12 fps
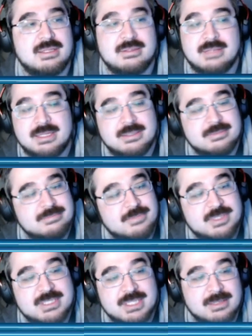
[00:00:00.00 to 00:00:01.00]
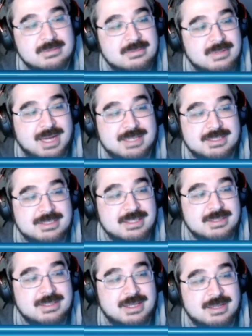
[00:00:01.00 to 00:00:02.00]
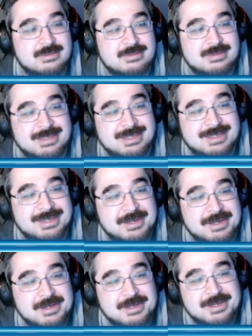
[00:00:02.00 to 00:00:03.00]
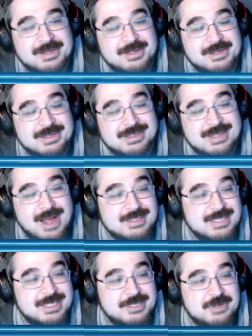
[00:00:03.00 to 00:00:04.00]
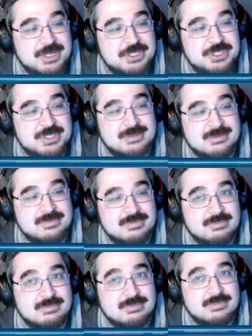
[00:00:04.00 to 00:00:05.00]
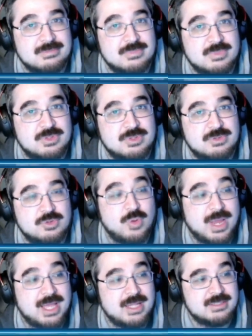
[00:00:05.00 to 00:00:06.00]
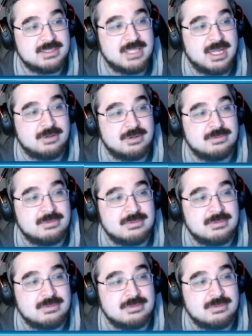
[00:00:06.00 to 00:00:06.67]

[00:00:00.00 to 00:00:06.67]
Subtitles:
Like, once again, I just think that content creation, the way it is now,